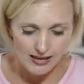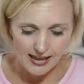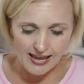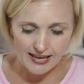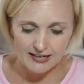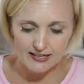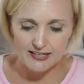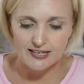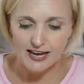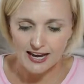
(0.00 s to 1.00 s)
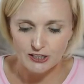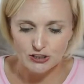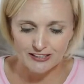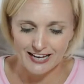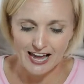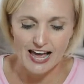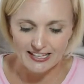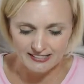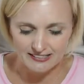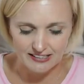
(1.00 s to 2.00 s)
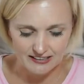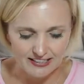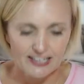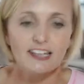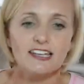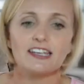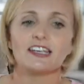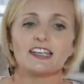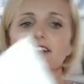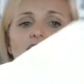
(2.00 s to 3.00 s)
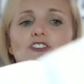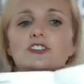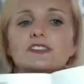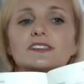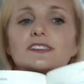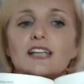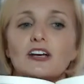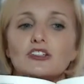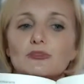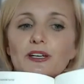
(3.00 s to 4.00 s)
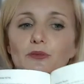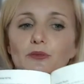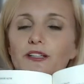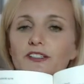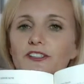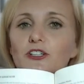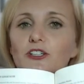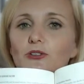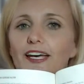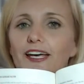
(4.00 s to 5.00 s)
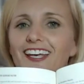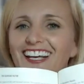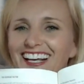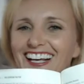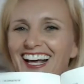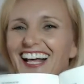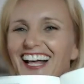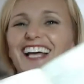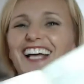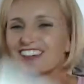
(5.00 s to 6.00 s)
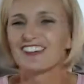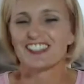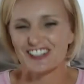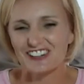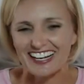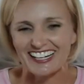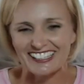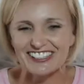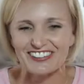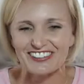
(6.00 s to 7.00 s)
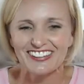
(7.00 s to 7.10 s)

And he actually has, like, he just tells me what to do. Like, so it's great. So,